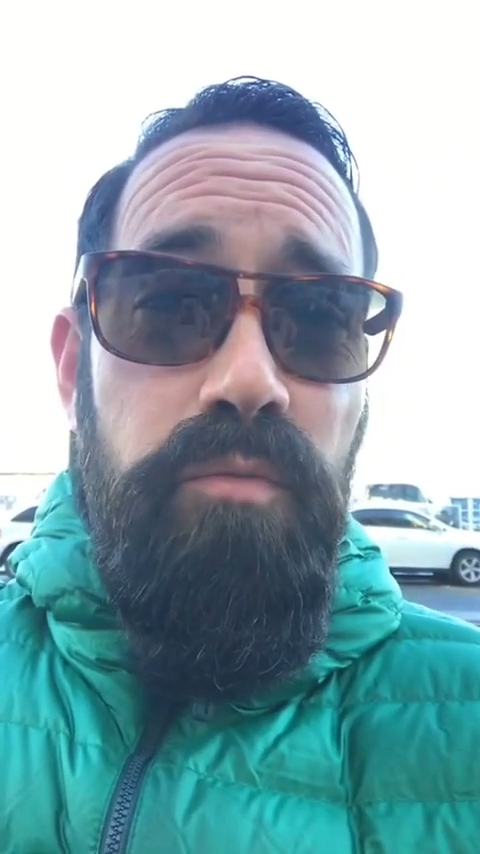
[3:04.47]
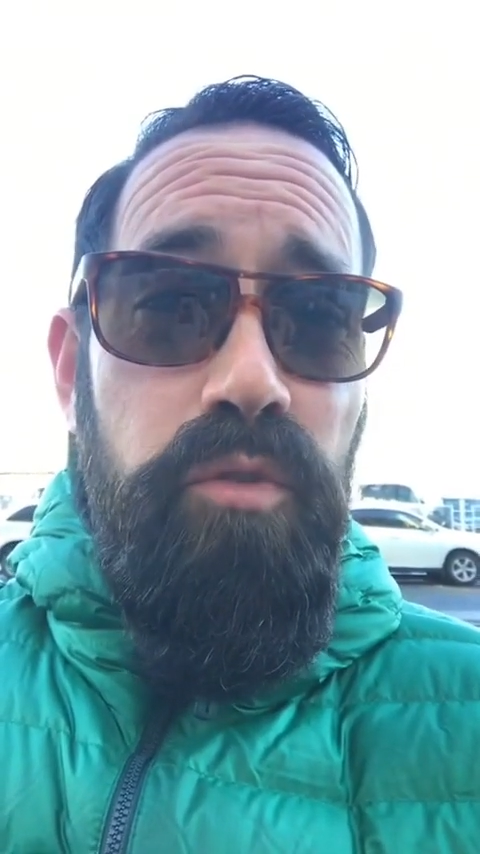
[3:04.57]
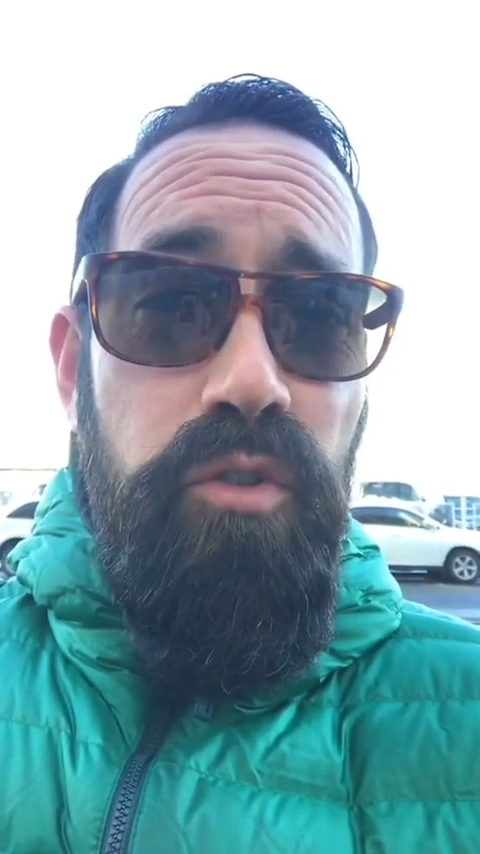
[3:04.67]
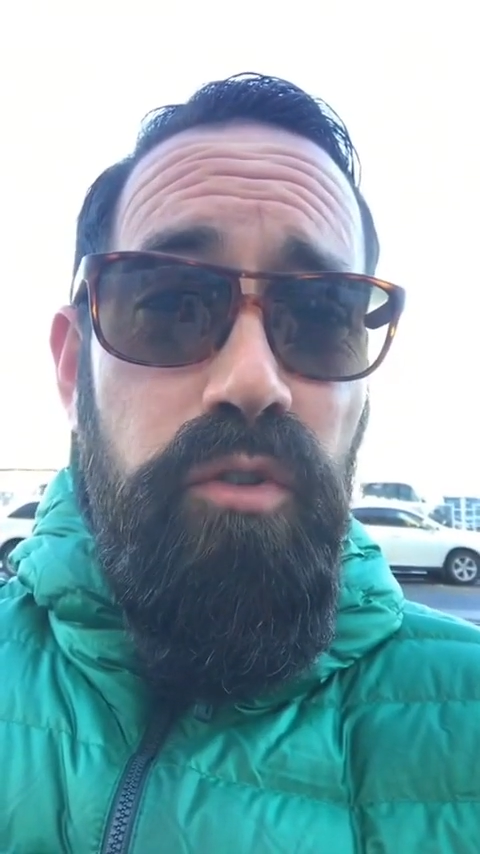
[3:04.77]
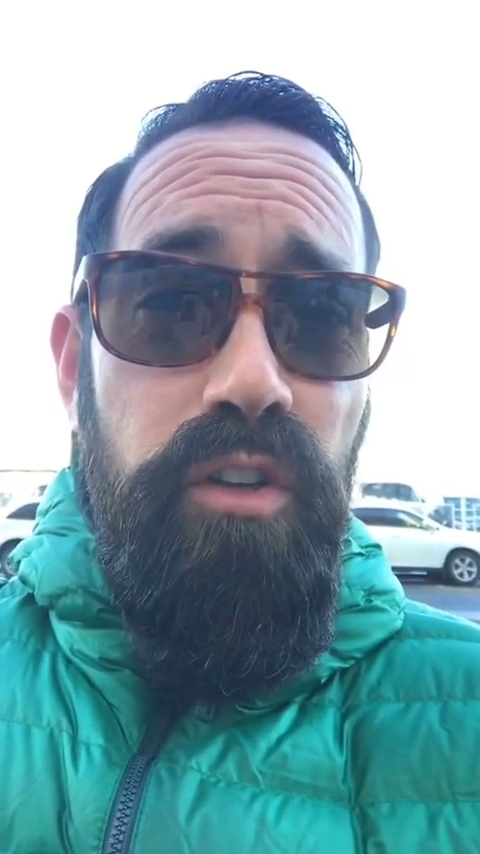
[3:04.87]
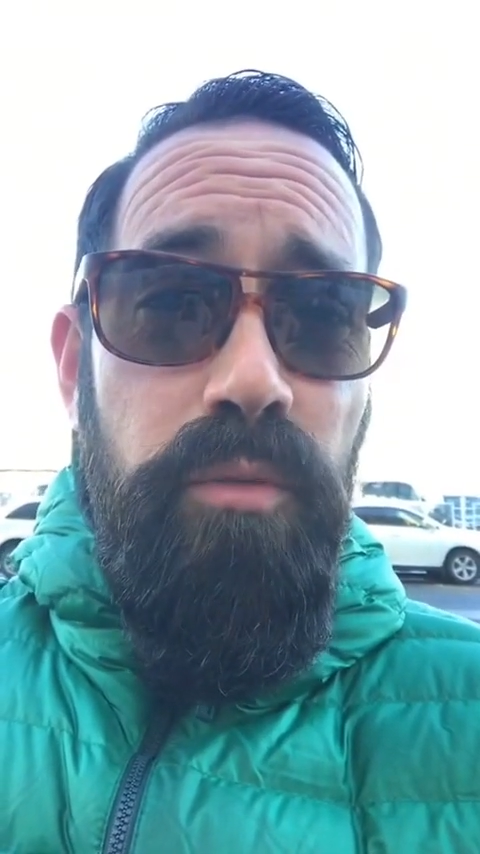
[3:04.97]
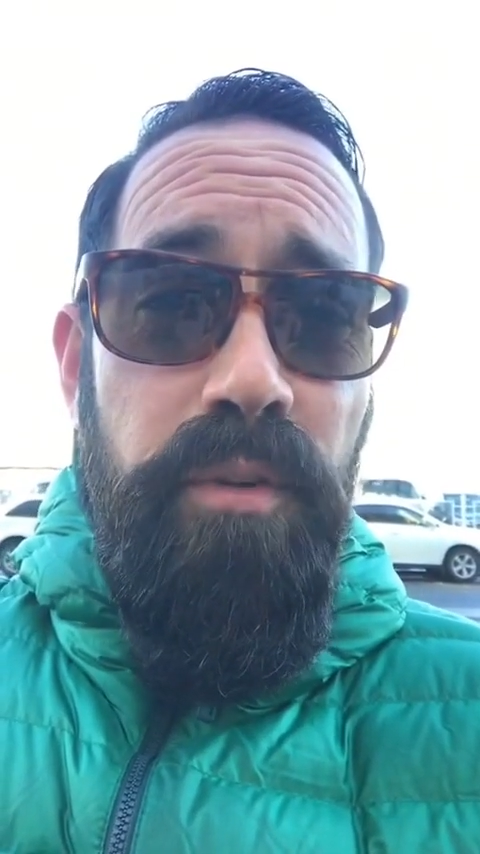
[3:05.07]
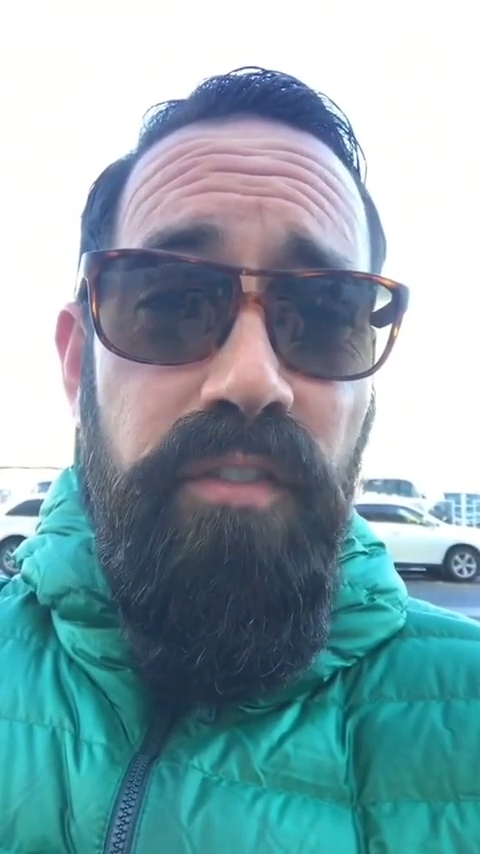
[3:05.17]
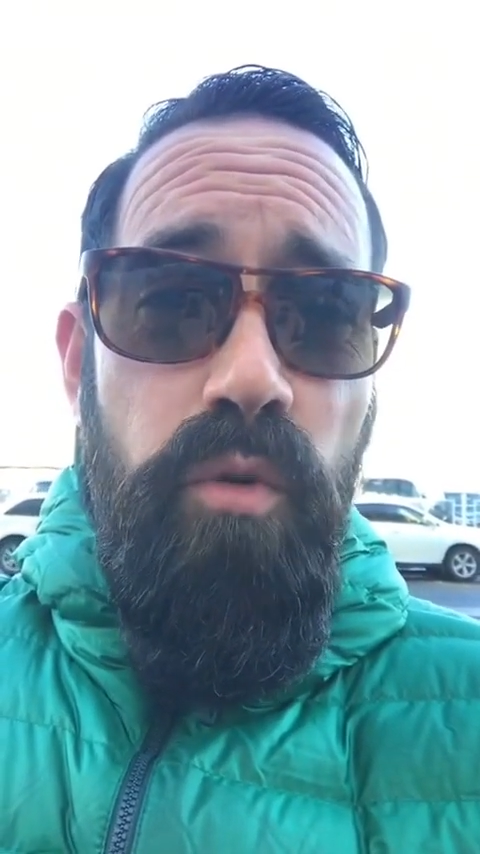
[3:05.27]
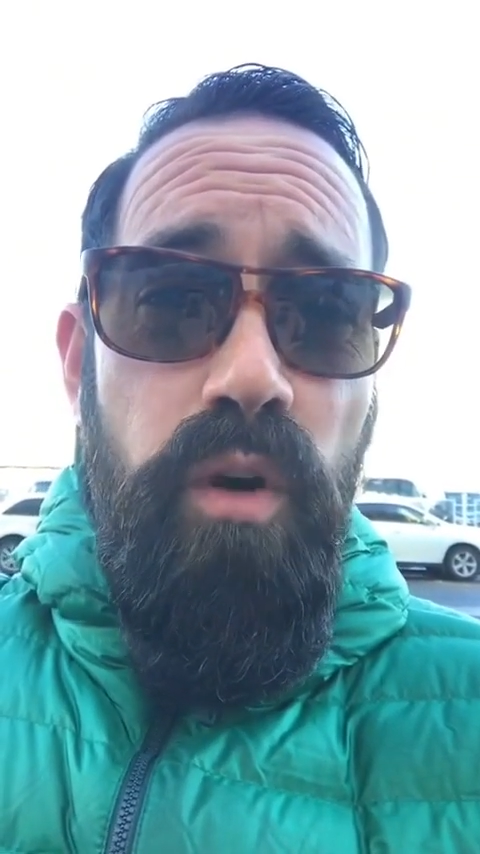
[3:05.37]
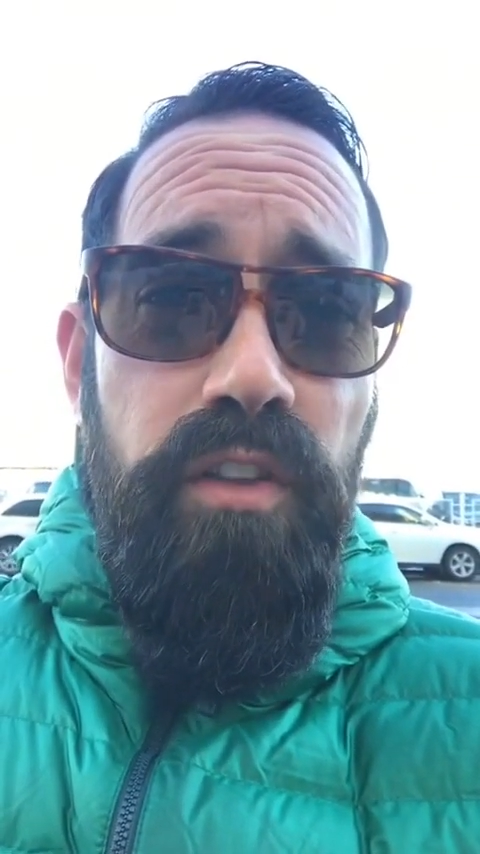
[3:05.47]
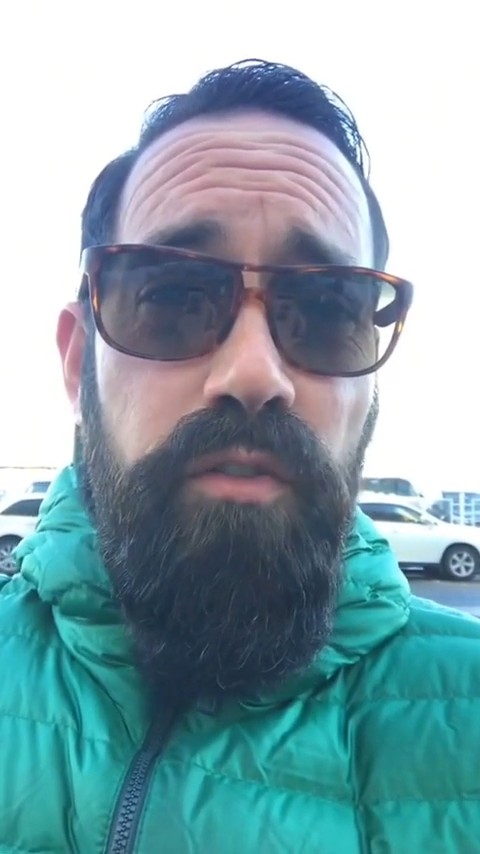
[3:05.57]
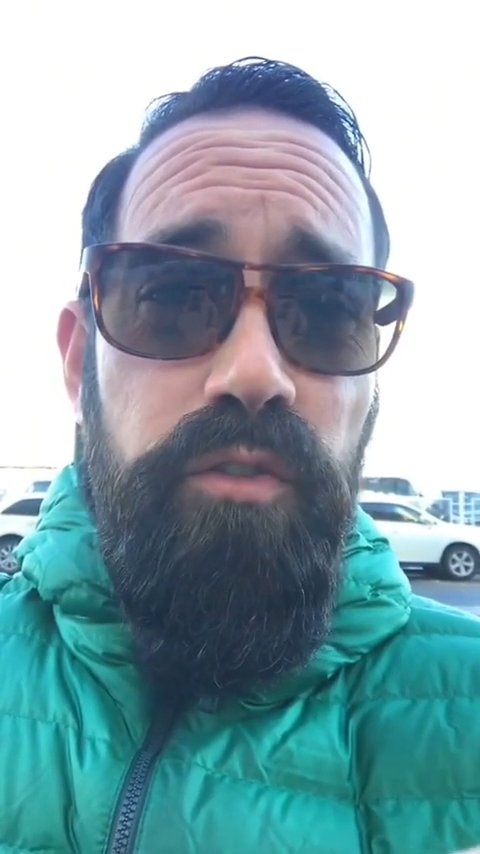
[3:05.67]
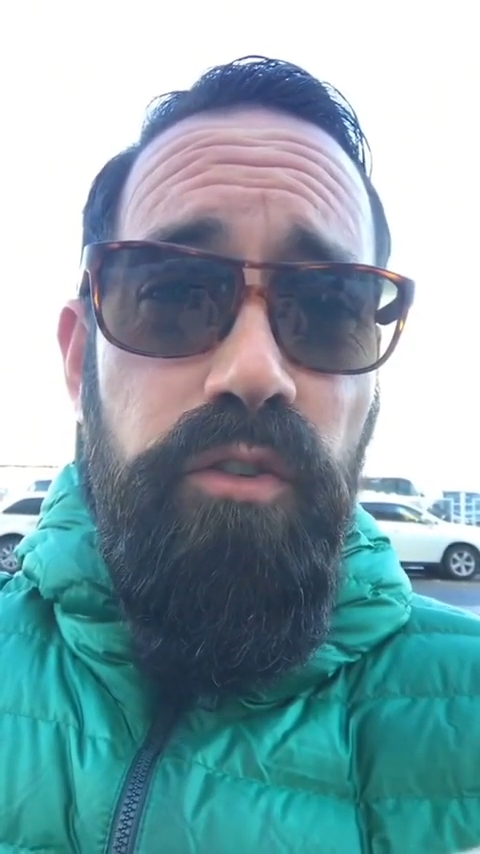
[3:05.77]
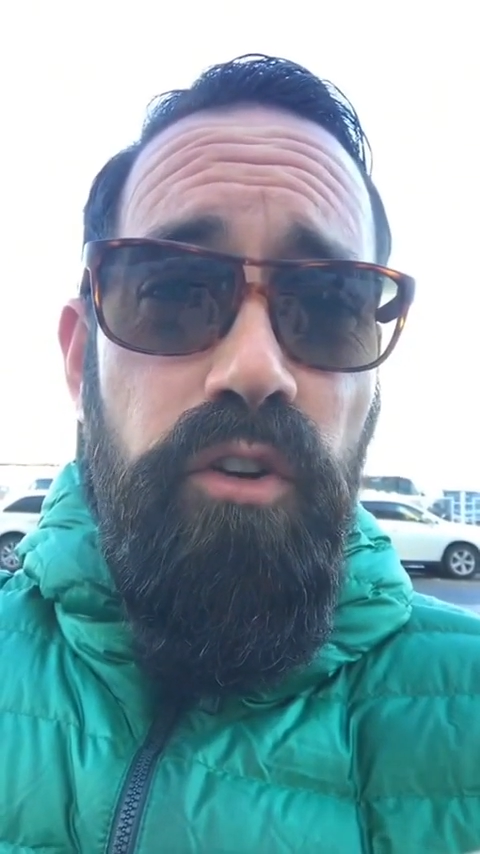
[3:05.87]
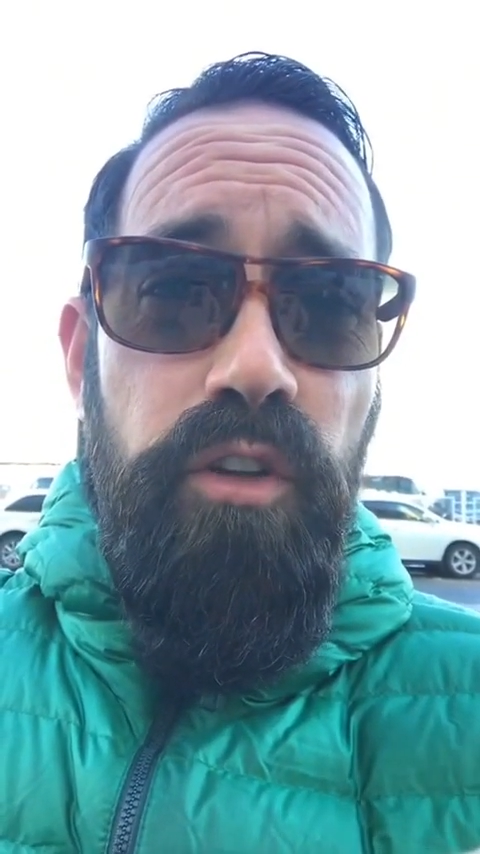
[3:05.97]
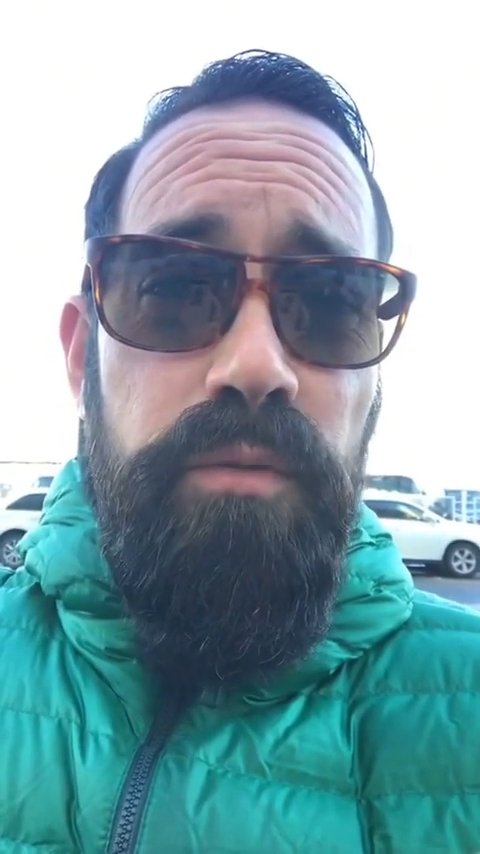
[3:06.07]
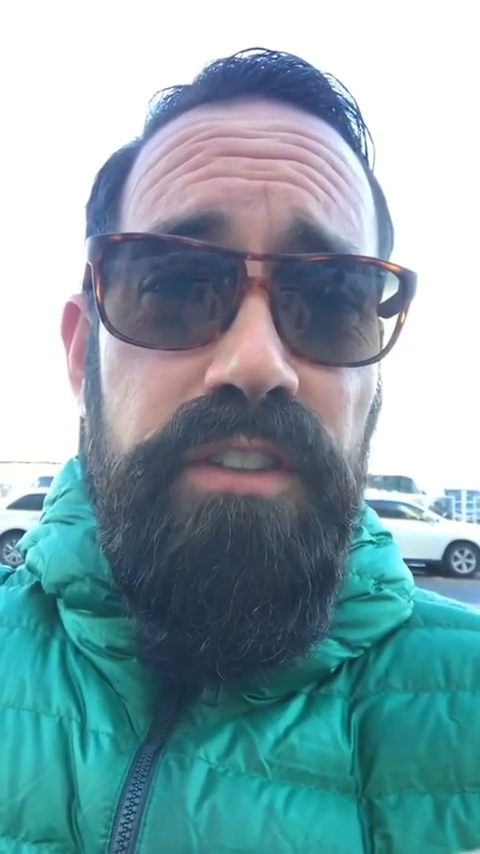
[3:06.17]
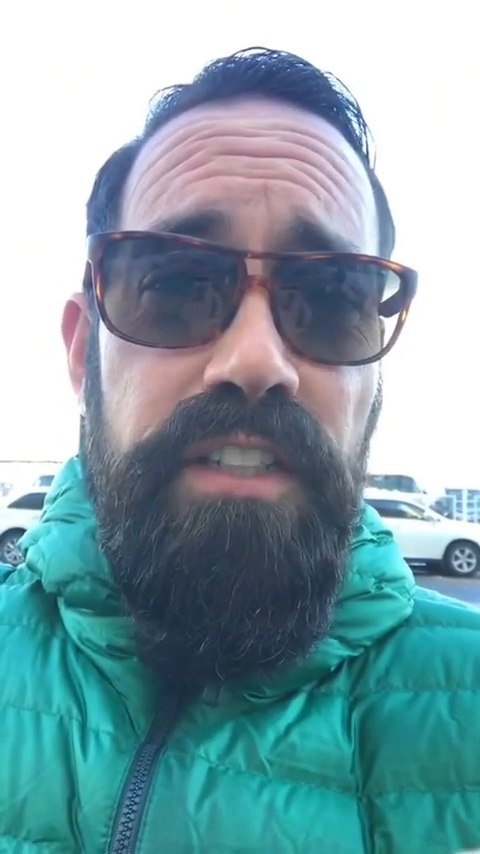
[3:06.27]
we'll do a little bit of a walkthrough. So hold on one